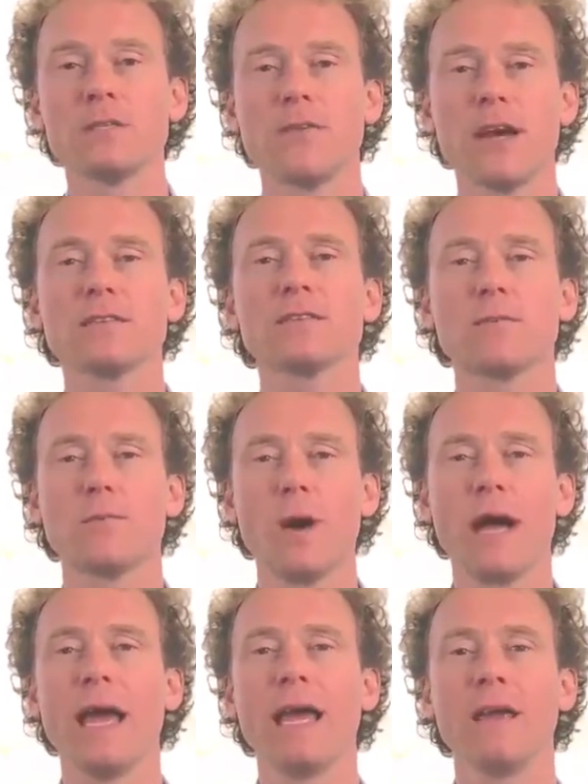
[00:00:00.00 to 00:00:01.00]
So that's the
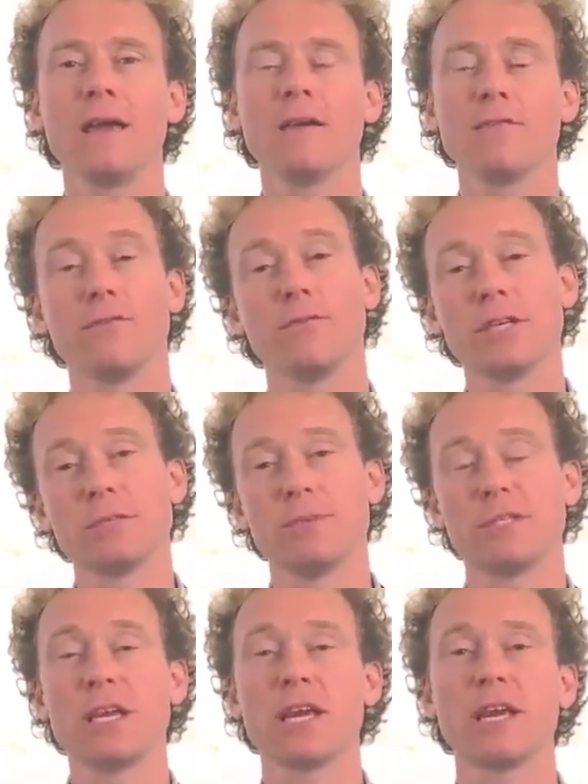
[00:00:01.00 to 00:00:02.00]
way, through this
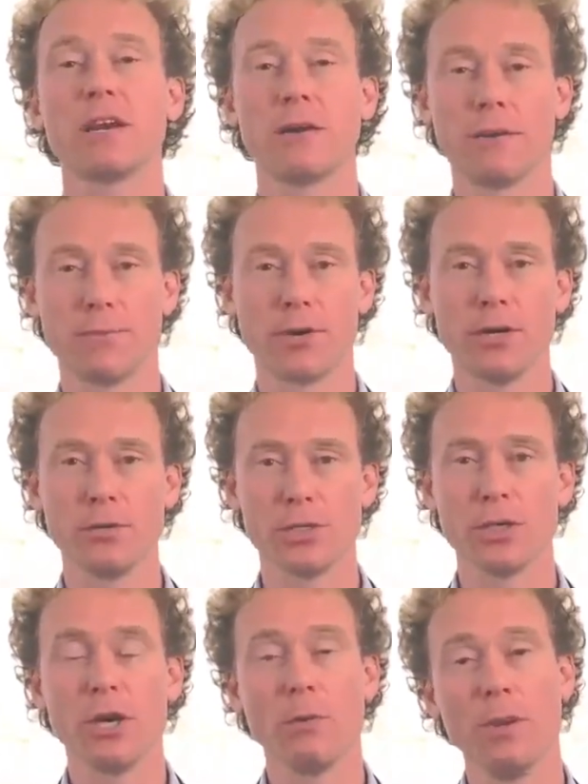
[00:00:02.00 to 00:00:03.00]
particular
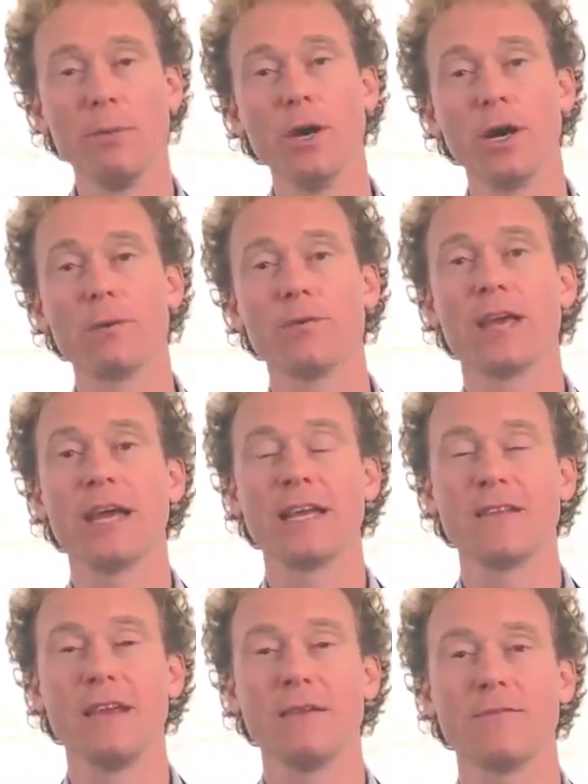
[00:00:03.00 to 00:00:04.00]
approach, we work with
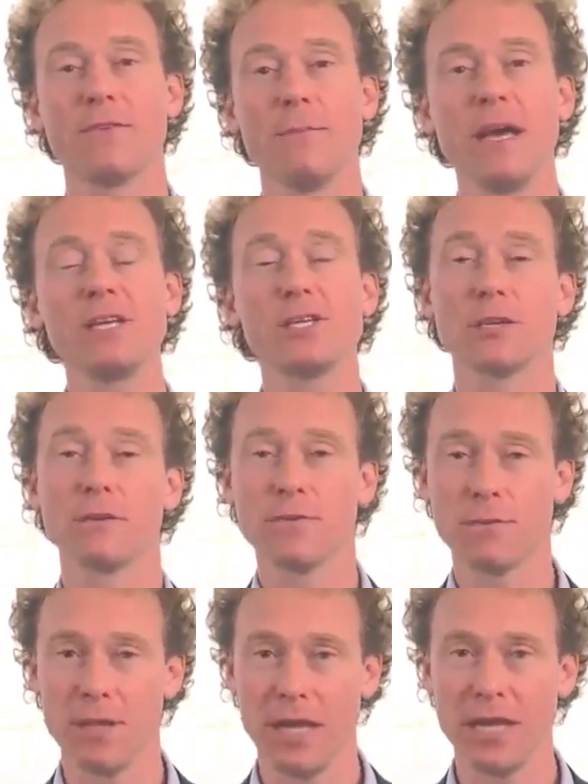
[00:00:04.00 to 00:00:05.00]
getting the information
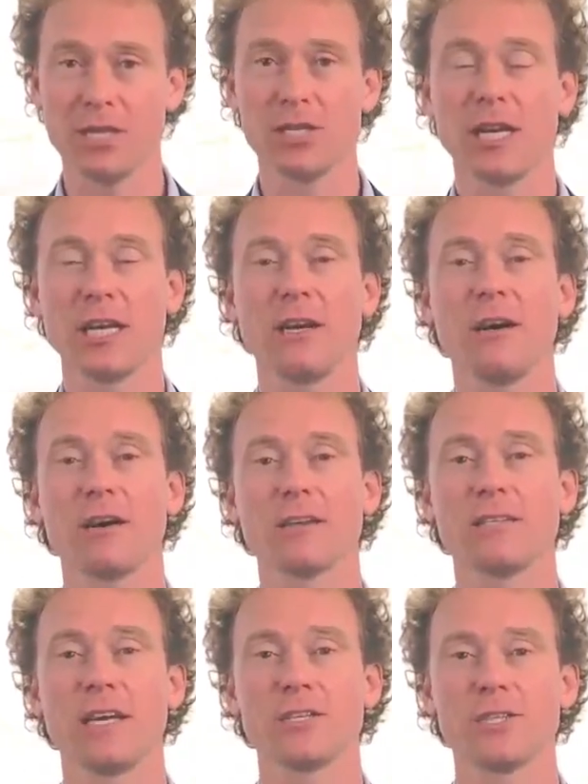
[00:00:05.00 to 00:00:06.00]
from the energetic
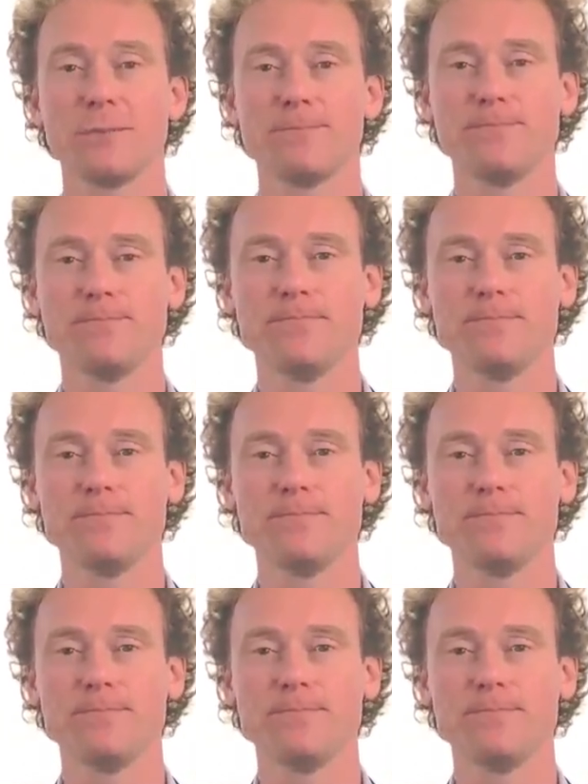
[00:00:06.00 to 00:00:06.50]
architecture.